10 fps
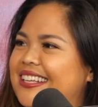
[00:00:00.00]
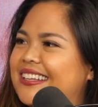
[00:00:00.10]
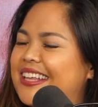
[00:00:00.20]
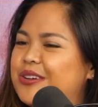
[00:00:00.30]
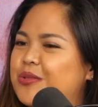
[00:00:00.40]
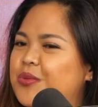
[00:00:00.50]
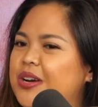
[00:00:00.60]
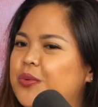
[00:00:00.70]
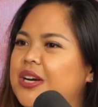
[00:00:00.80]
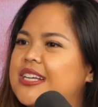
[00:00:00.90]
then
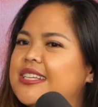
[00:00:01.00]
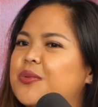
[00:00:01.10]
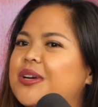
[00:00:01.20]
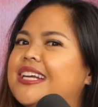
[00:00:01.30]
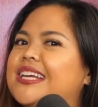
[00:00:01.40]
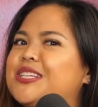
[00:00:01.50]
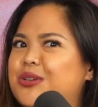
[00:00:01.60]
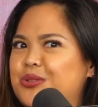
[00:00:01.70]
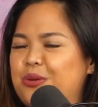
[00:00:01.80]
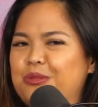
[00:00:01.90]
what is it when it is
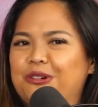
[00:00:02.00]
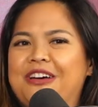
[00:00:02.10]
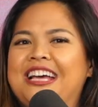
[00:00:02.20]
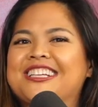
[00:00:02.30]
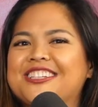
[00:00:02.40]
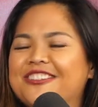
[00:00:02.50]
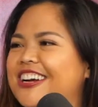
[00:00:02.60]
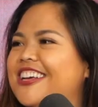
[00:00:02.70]
your normal face? Right.